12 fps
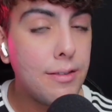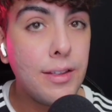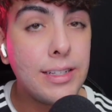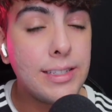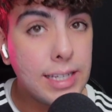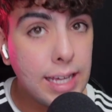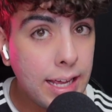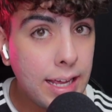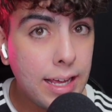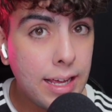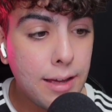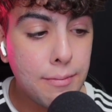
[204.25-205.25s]
The
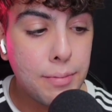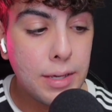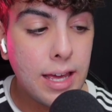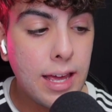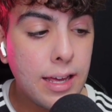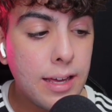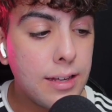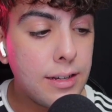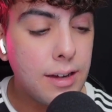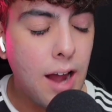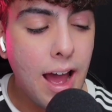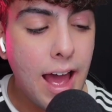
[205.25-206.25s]
T being
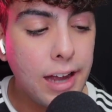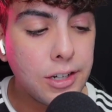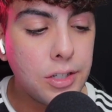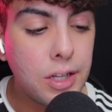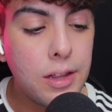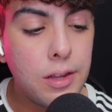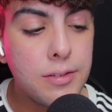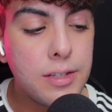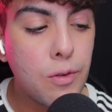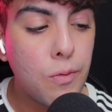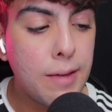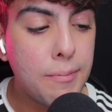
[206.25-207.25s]
not actually
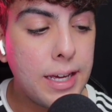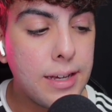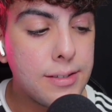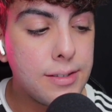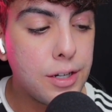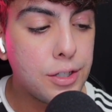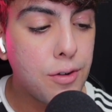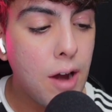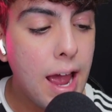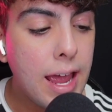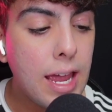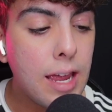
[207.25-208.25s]
losing weight because they're
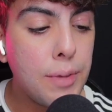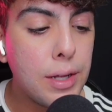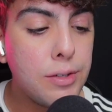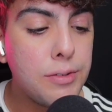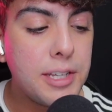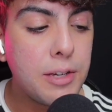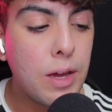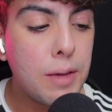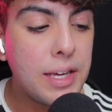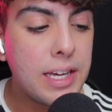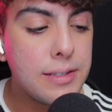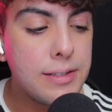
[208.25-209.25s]
trying, but losing weight
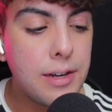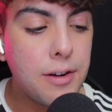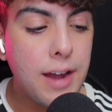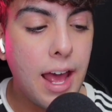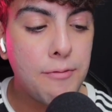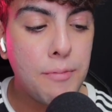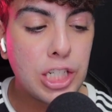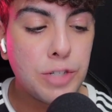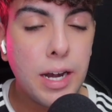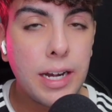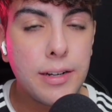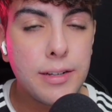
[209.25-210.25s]
because they don't have much
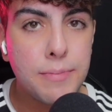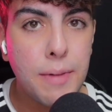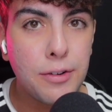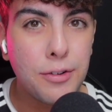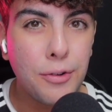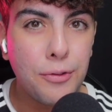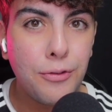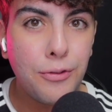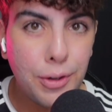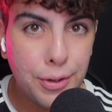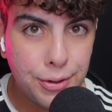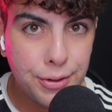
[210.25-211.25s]
money to spend on
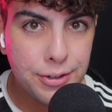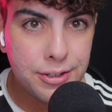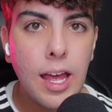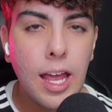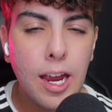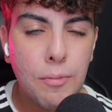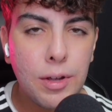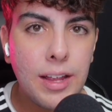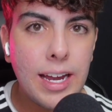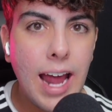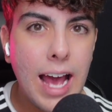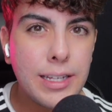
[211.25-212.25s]
food.
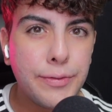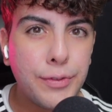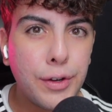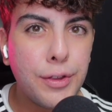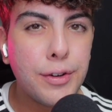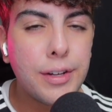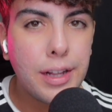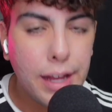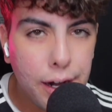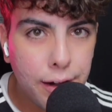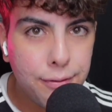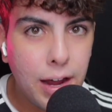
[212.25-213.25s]
Amberlynn has further
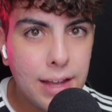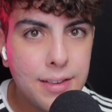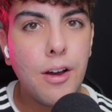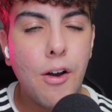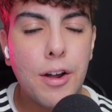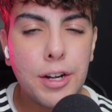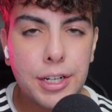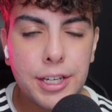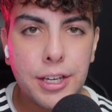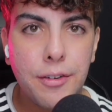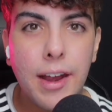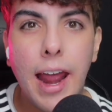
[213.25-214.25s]
clarified this on her
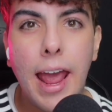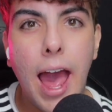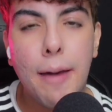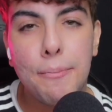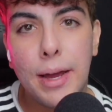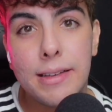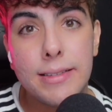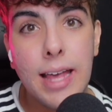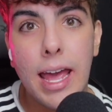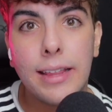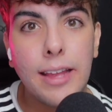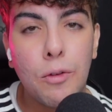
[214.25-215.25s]
Q&A app by
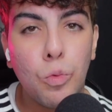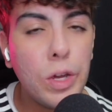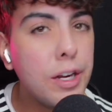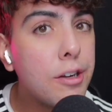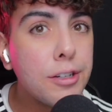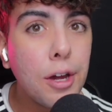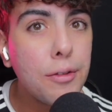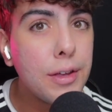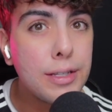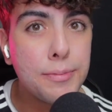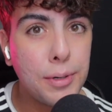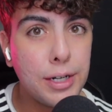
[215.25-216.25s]
saying that we don't know
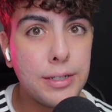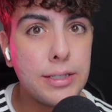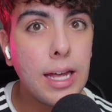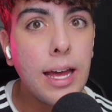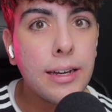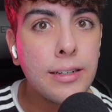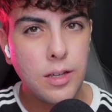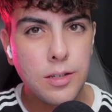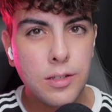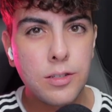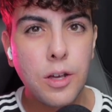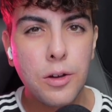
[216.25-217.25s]
this person,
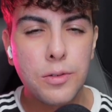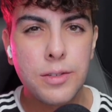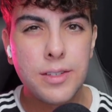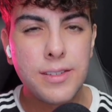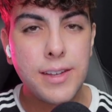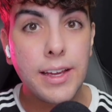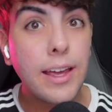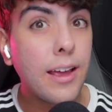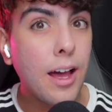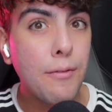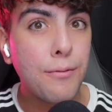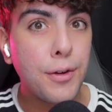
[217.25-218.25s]
so
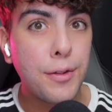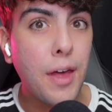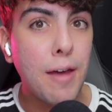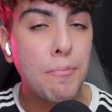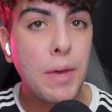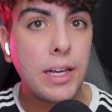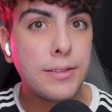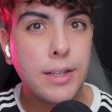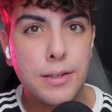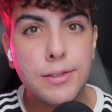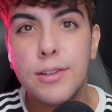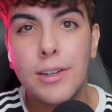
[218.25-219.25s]
sticking up for them makes
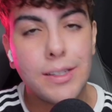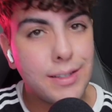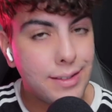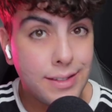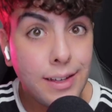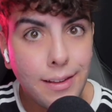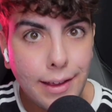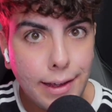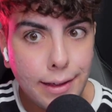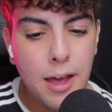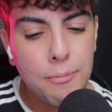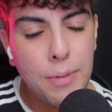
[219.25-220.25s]
us look silly.